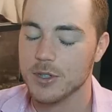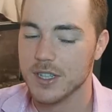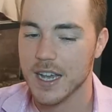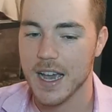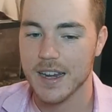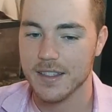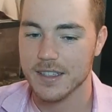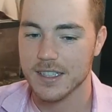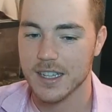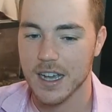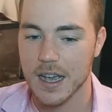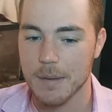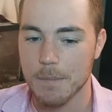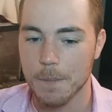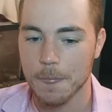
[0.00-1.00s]
I had at the
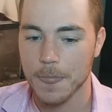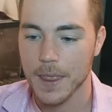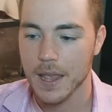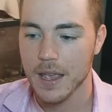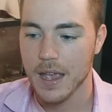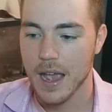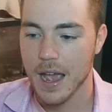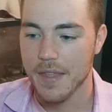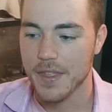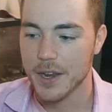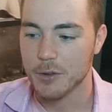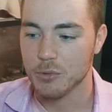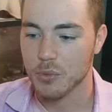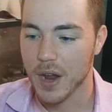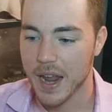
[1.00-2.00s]
time. And
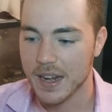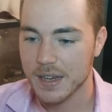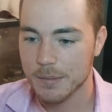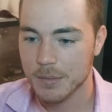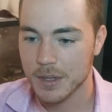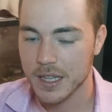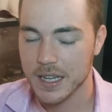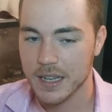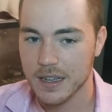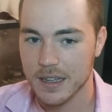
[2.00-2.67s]
then randomly,